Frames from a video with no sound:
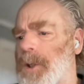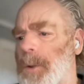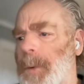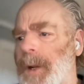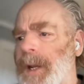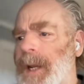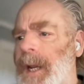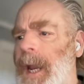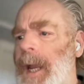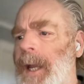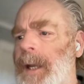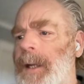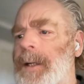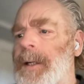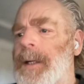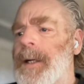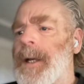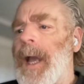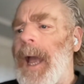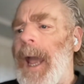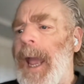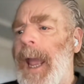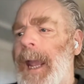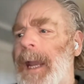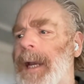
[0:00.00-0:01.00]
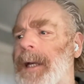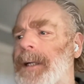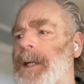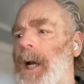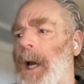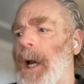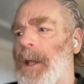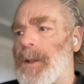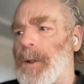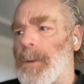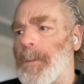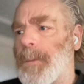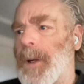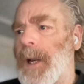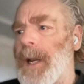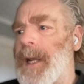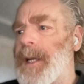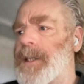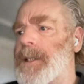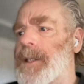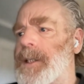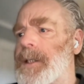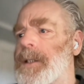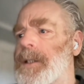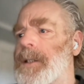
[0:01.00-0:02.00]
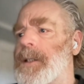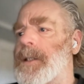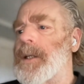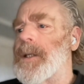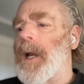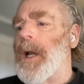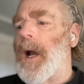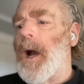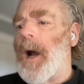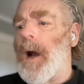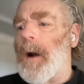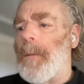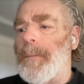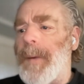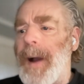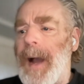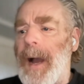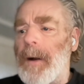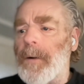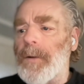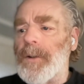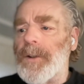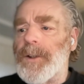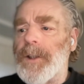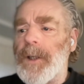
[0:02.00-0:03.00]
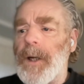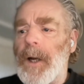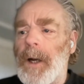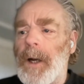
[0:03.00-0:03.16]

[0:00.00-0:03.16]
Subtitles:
Rica and other places about